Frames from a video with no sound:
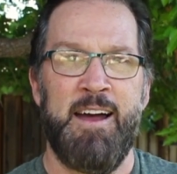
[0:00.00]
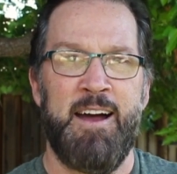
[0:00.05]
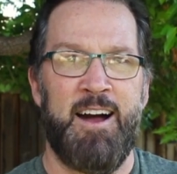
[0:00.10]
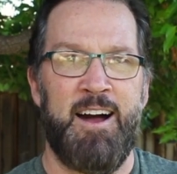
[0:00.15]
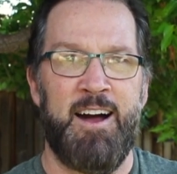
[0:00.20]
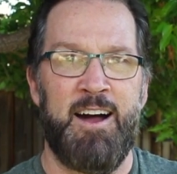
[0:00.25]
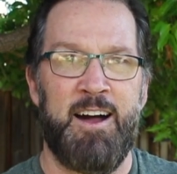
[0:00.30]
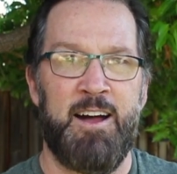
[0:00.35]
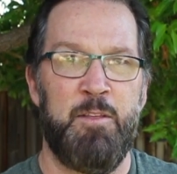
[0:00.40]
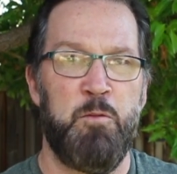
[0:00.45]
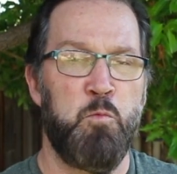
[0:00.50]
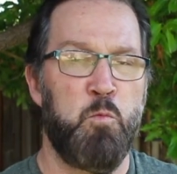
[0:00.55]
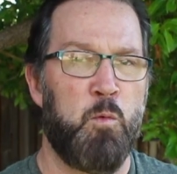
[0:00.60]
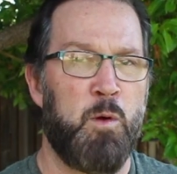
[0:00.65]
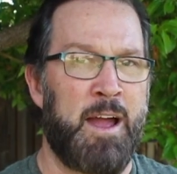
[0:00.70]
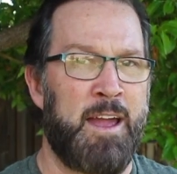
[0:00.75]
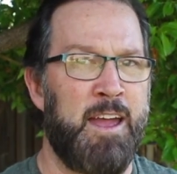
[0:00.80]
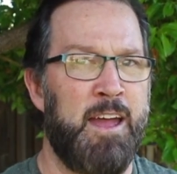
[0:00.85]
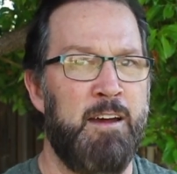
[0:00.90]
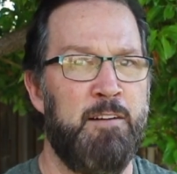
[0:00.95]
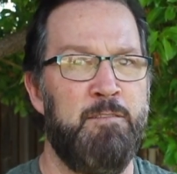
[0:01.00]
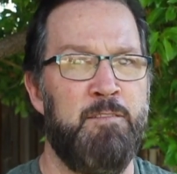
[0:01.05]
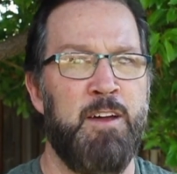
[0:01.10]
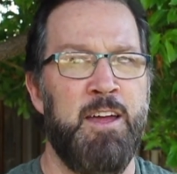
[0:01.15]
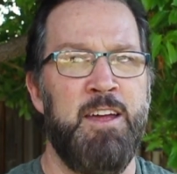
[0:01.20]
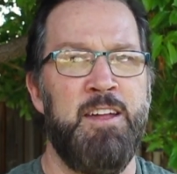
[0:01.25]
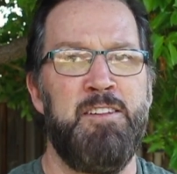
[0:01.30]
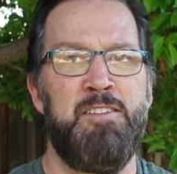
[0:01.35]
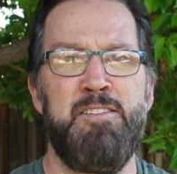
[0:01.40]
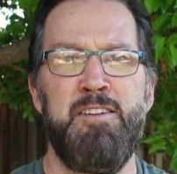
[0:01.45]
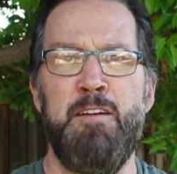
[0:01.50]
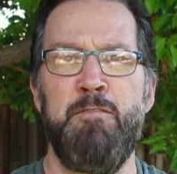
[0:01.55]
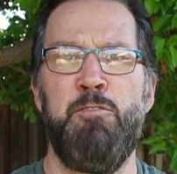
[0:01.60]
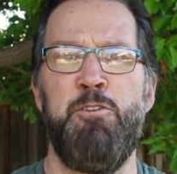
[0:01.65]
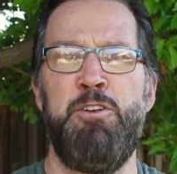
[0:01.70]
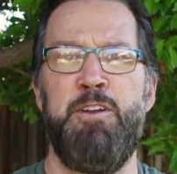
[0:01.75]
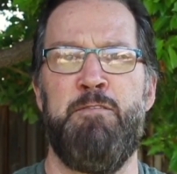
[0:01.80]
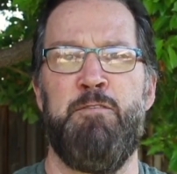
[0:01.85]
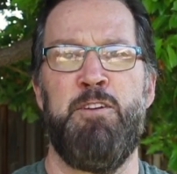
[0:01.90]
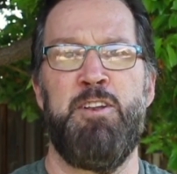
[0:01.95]
I have several
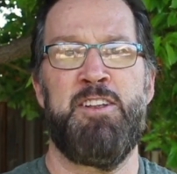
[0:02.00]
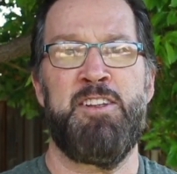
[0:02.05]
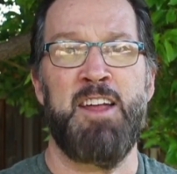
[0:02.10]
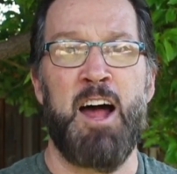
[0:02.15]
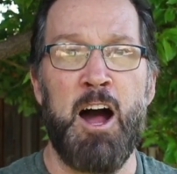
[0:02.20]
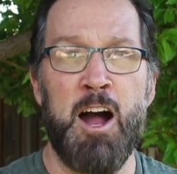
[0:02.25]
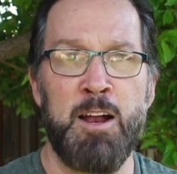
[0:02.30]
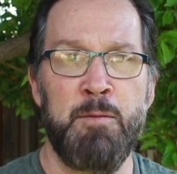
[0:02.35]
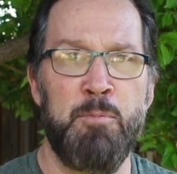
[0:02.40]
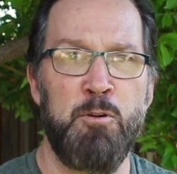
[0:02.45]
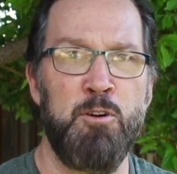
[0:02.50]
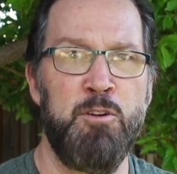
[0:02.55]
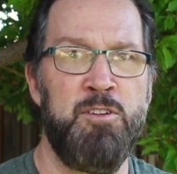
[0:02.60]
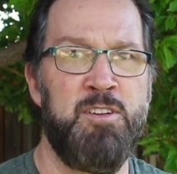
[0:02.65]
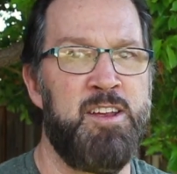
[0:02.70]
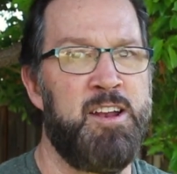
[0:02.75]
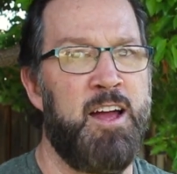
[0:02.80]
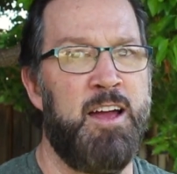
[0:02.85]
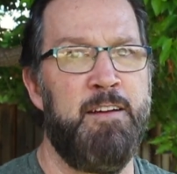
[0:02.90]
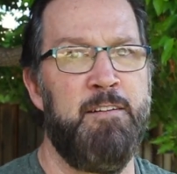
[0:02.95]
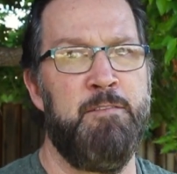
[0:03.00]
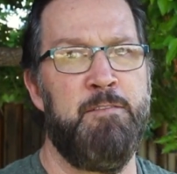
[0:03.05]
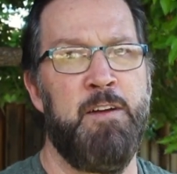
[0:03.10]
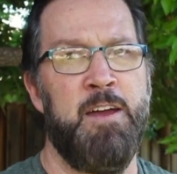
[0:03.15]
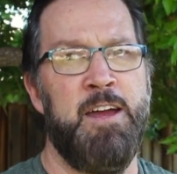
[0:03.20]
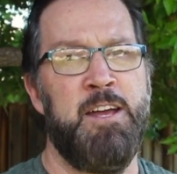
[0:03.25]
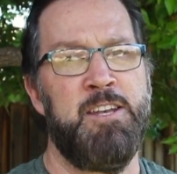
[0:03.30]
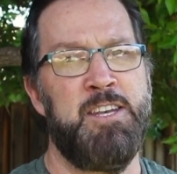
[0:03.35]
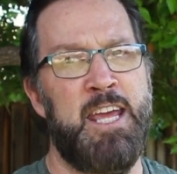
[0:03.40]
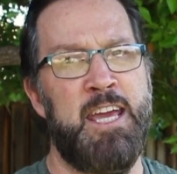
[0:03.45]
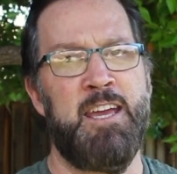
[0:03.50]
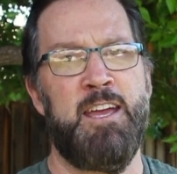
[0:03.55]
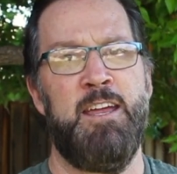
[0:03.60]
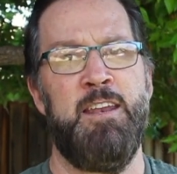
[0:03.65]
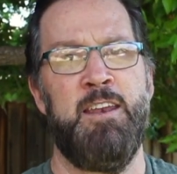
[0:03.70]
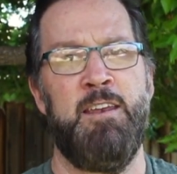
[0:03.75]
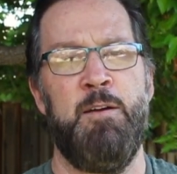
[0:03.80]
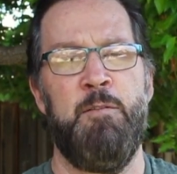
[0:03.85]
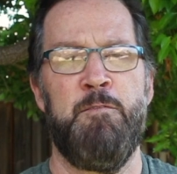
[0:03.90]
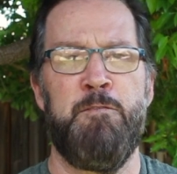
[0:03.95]
different songbirds that I have
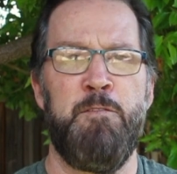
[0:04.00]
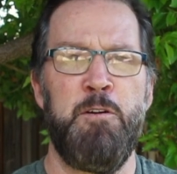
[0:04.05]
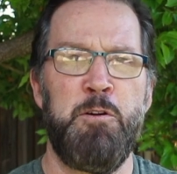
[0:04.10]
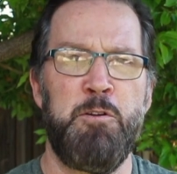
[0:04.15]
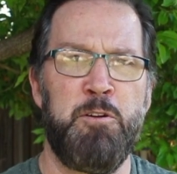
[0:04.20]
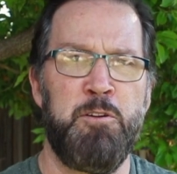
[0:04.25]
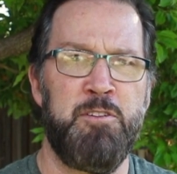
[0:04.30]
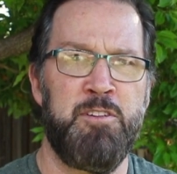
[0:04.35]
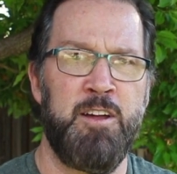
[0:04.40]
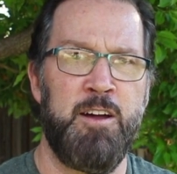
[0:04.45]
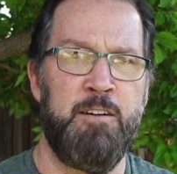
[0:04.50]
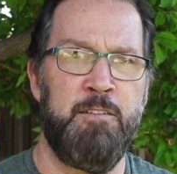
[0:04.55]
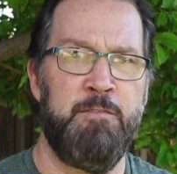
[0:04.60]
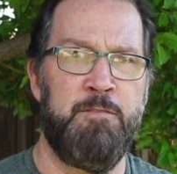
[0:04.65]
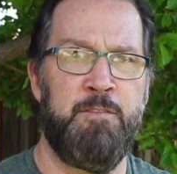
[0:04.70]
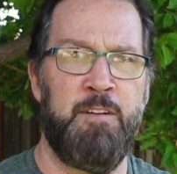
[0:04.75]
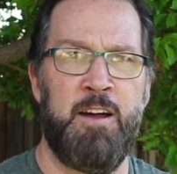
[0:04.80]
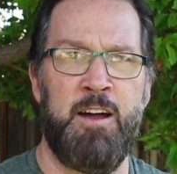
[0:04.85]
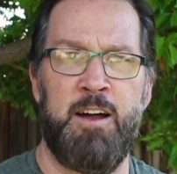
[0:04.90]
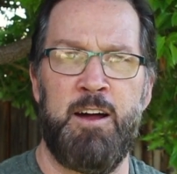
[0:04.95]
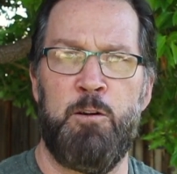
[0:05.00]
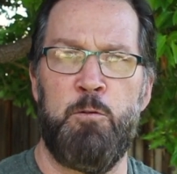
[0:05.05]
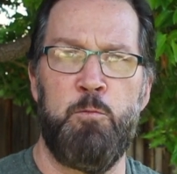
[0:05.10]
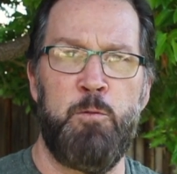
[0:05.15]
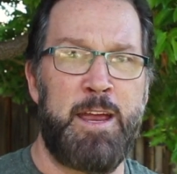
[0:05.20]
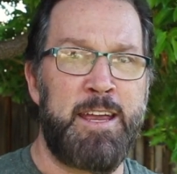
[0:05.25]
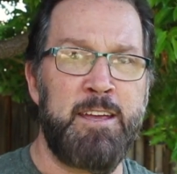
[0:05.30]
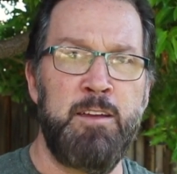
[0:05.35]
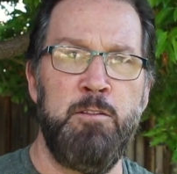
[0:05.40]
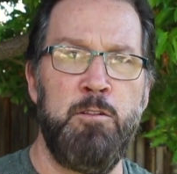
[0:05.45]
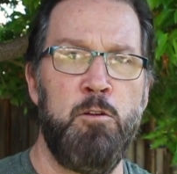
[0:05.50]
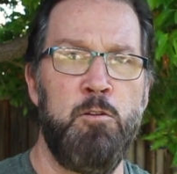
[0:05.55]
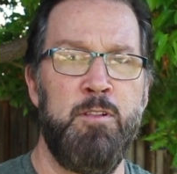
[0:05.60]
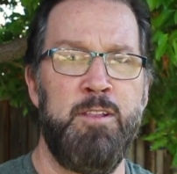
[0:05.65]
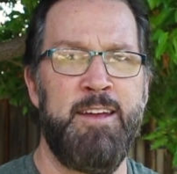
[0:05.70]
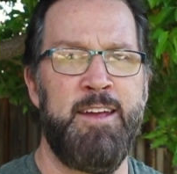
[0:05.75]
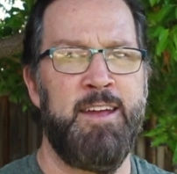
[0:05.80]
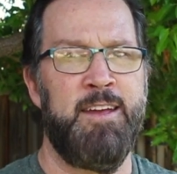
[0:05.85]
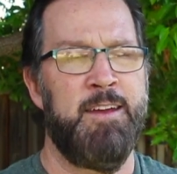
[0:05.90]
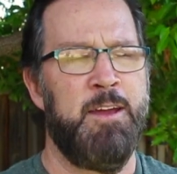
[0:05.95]
taken photos of
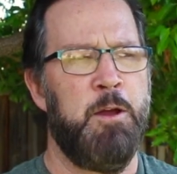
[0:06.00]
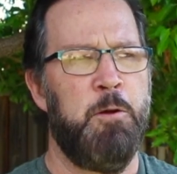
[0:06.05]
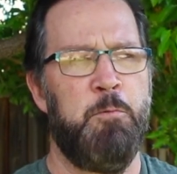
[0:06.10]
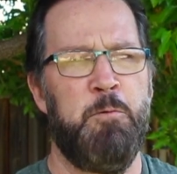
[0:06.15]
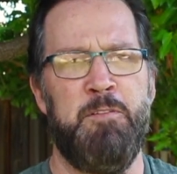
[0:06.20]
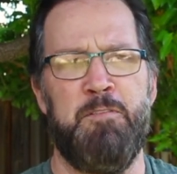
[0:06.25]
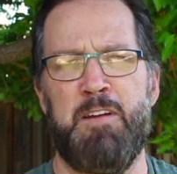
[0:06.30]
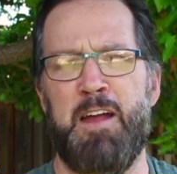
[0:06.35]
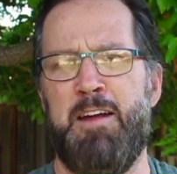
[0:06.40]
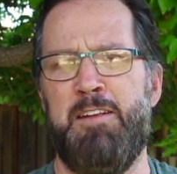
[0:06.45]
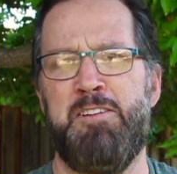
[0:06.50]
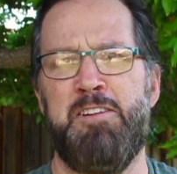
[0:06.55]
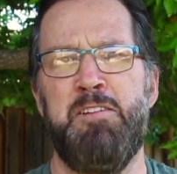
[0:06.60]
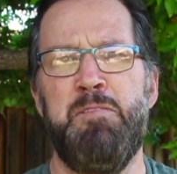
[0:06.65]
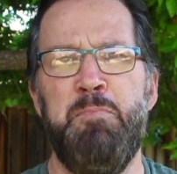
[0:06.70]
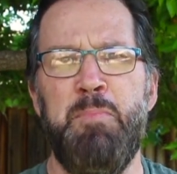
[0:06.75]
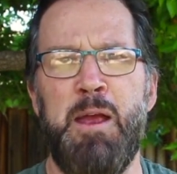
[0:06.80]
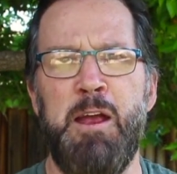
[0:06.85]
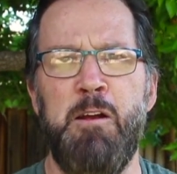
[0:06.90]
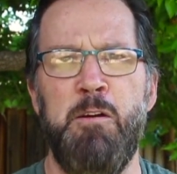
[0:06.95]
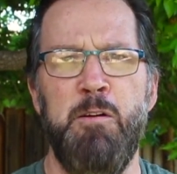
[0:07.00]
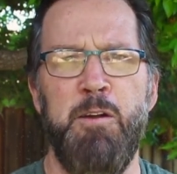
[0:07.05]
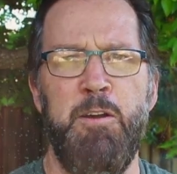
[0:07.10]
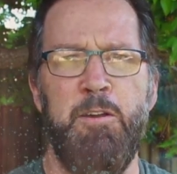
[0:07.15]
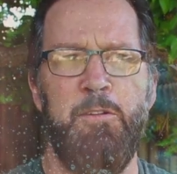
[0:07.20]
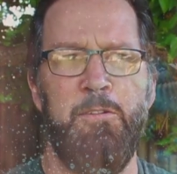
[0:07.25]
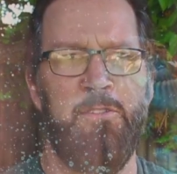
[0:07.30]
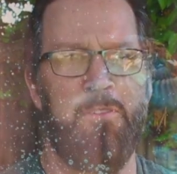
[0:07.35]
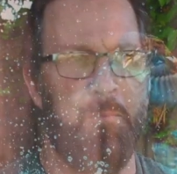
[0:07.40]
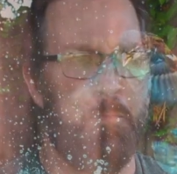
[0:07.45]
regularly. We've got sparrows,